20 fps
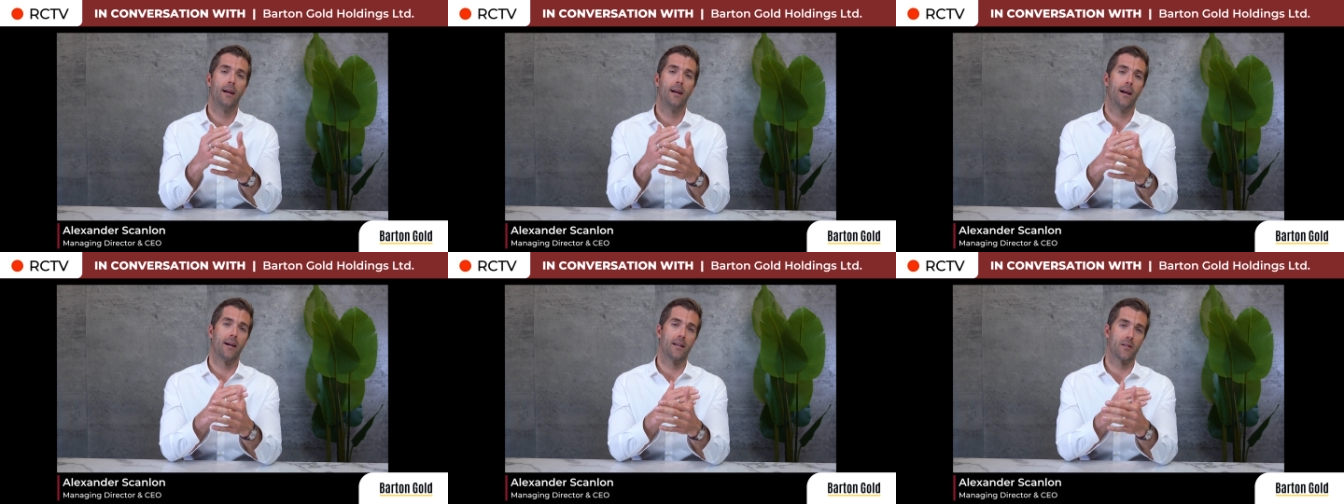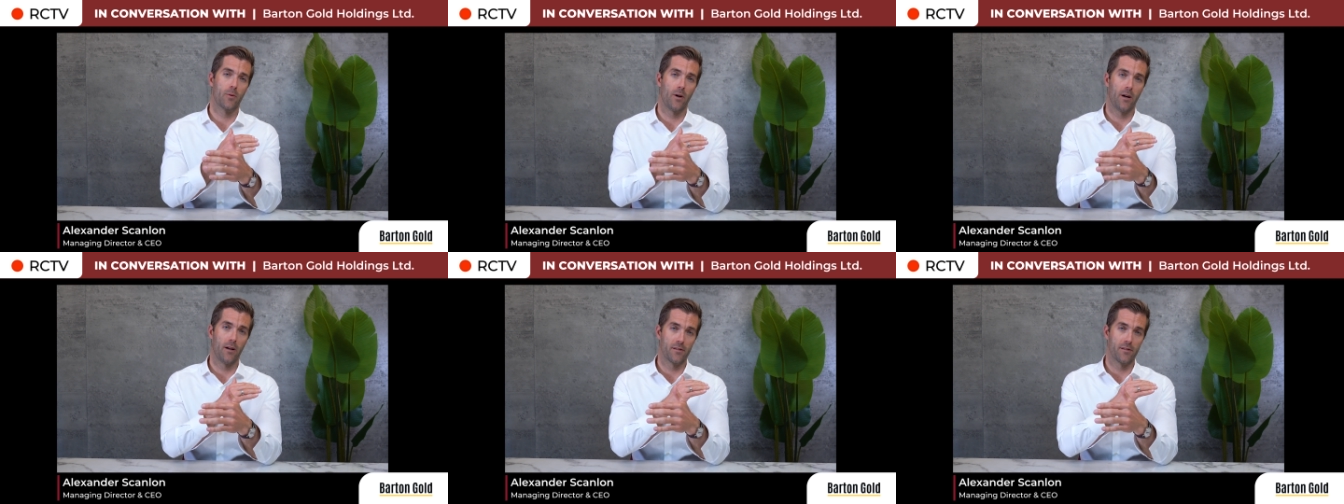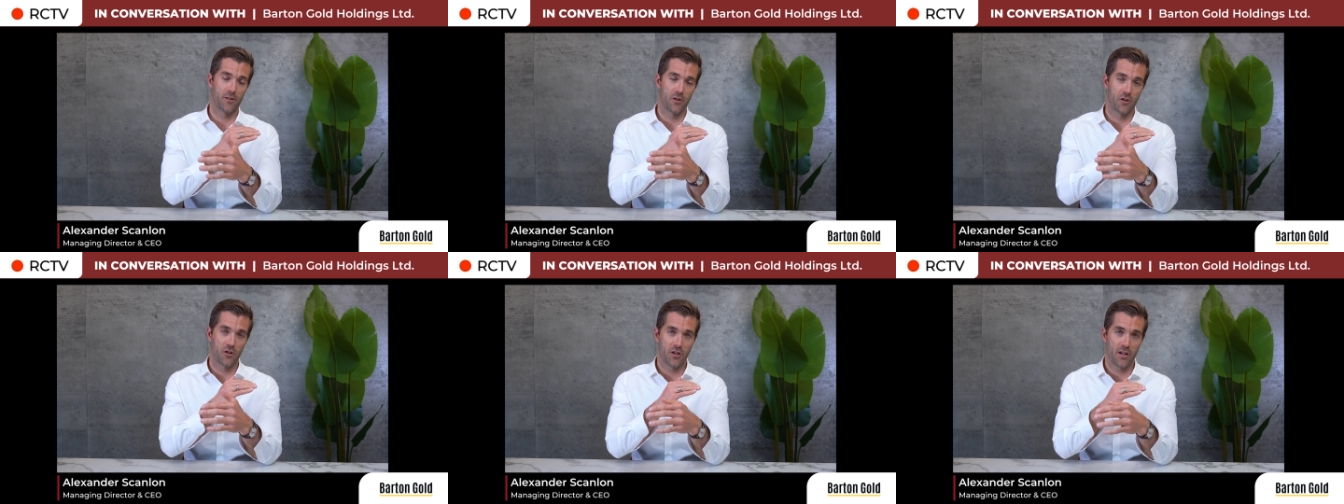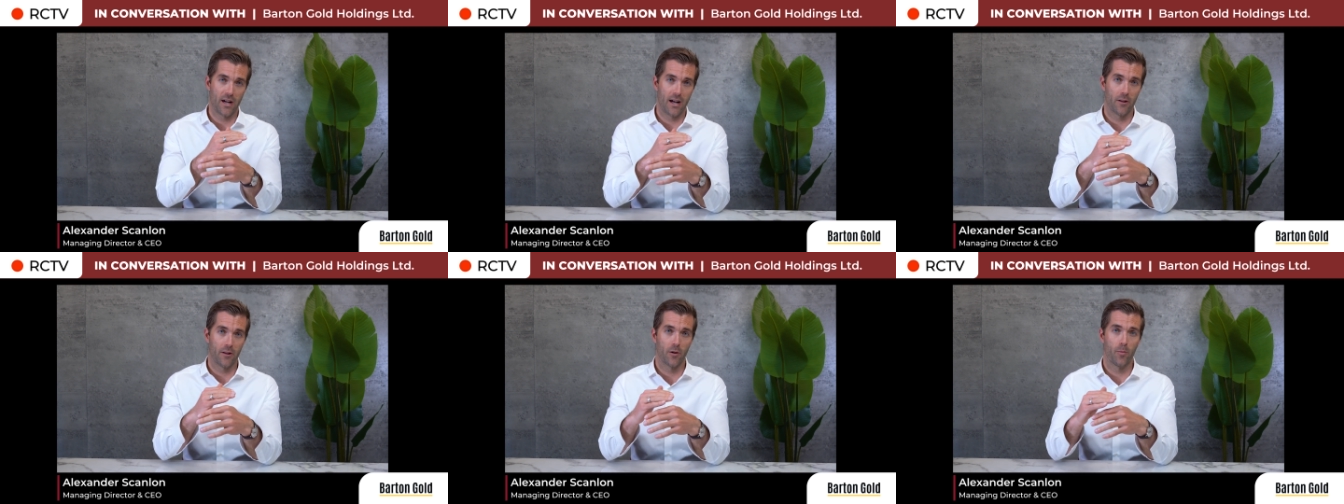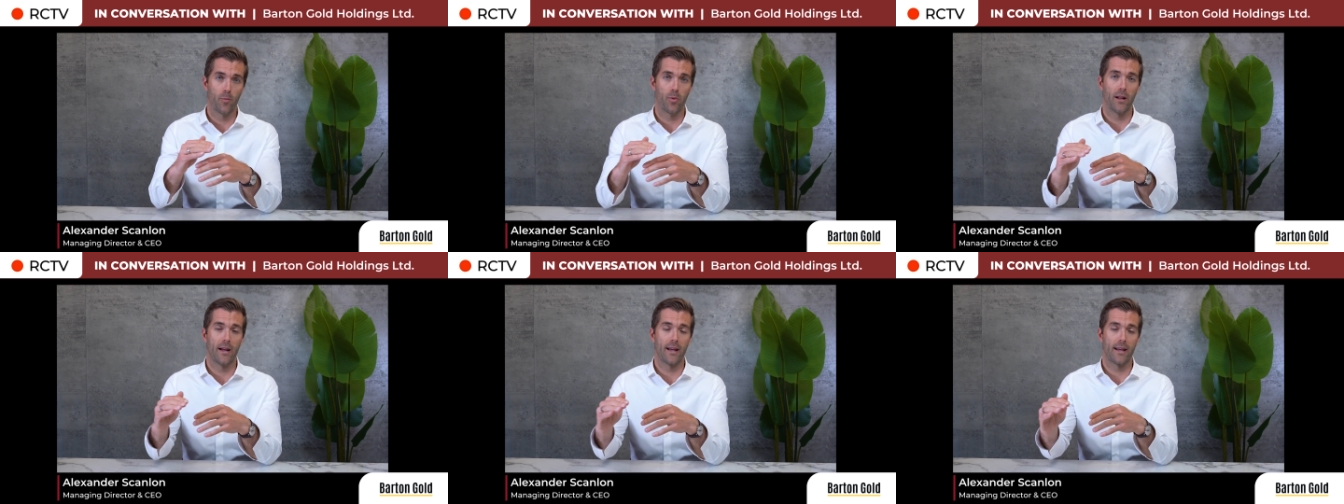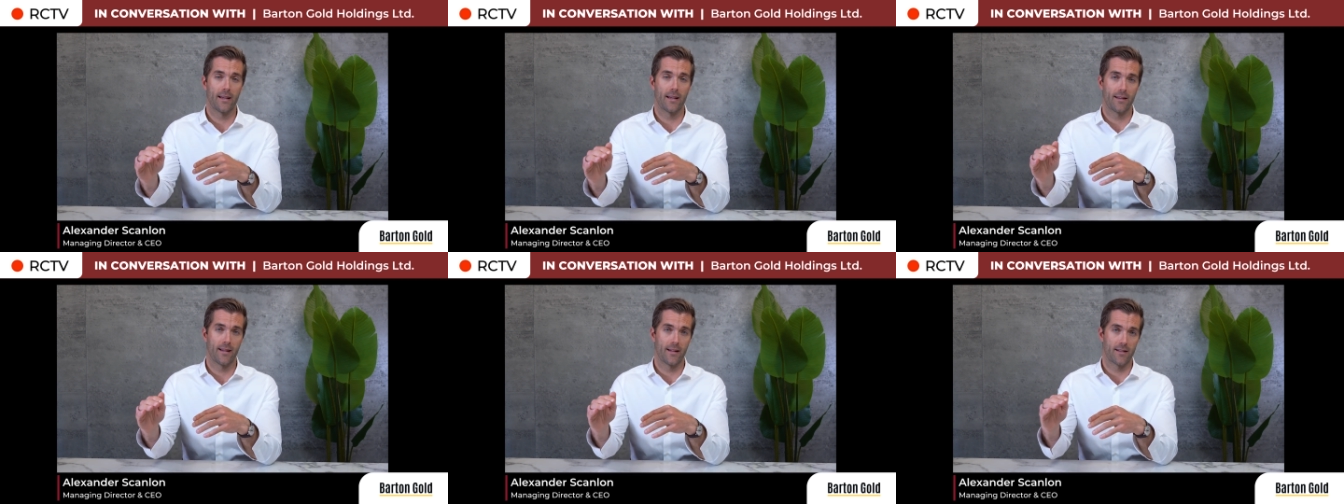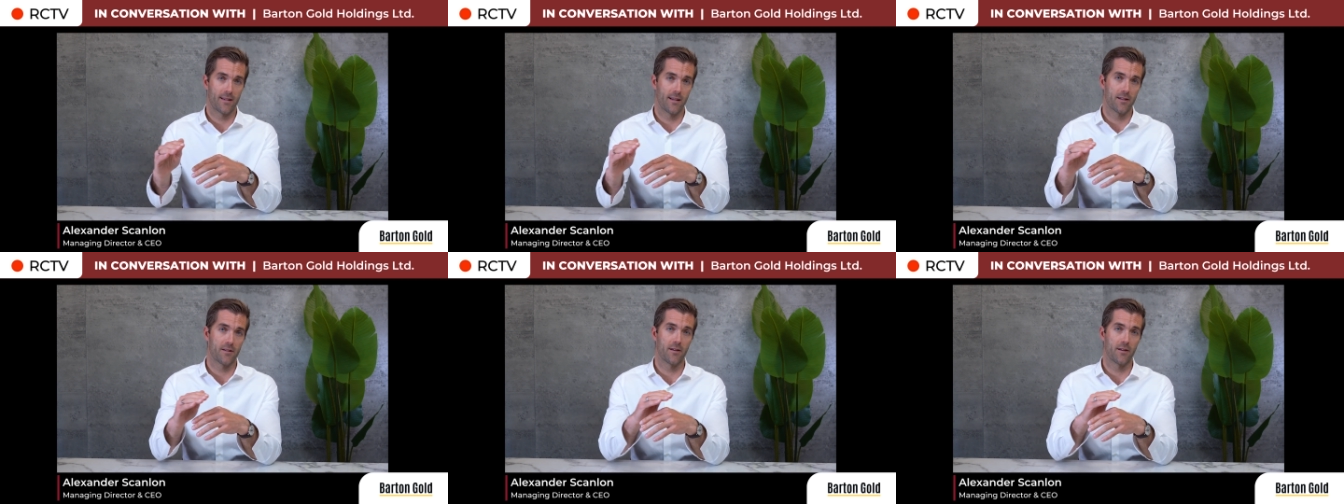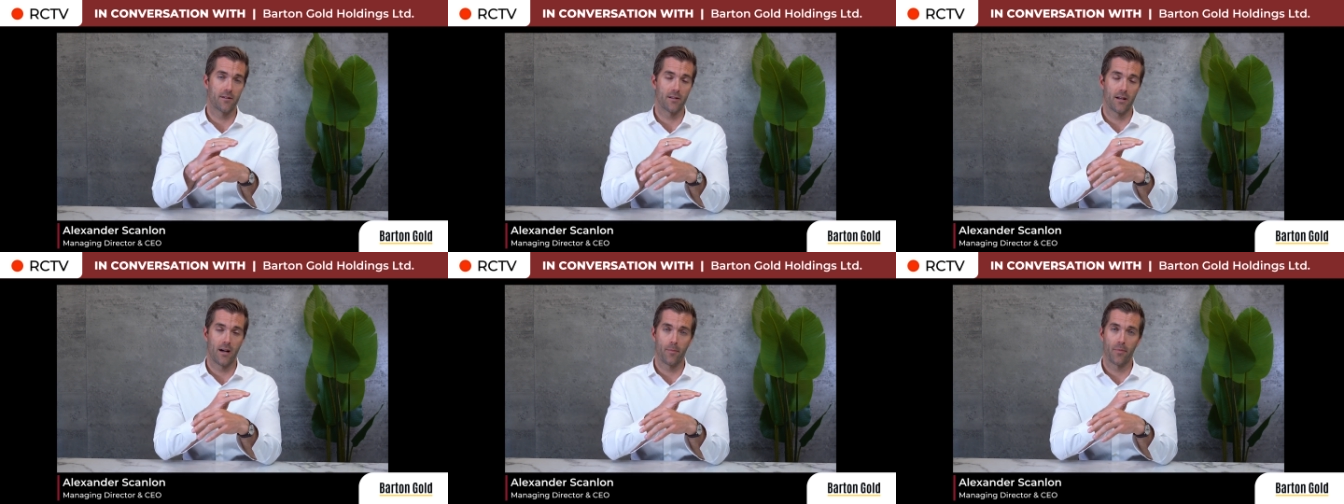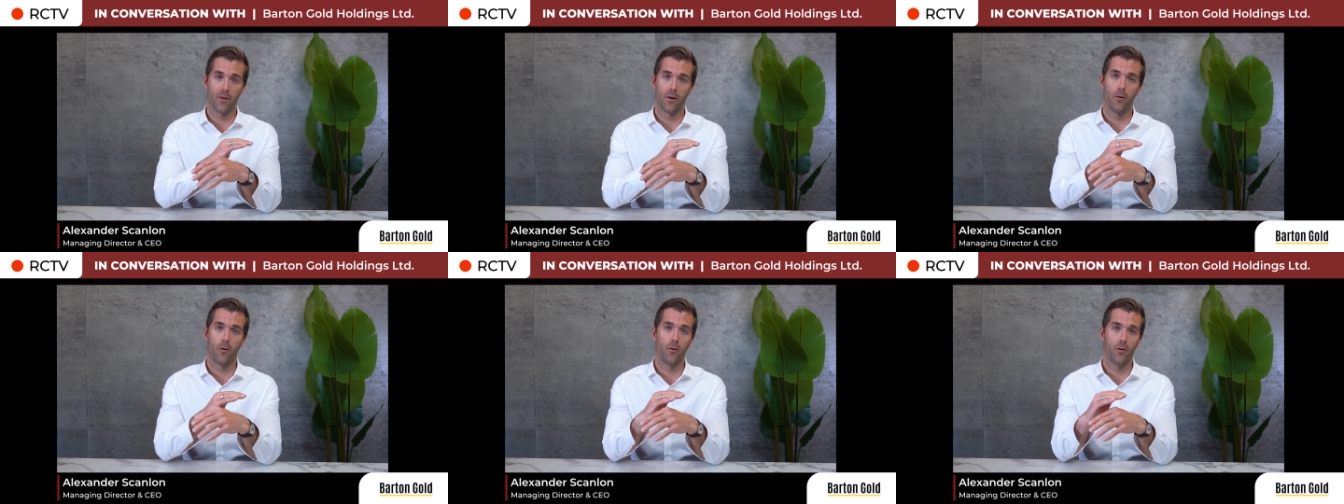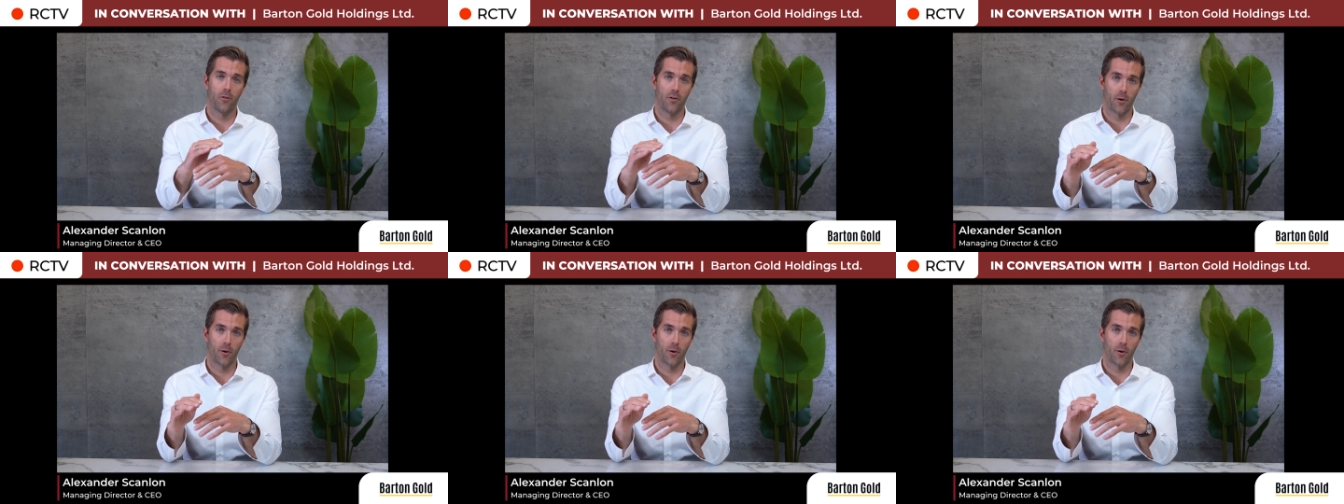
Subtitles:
as well as a shallow blanket that sits on top of the whole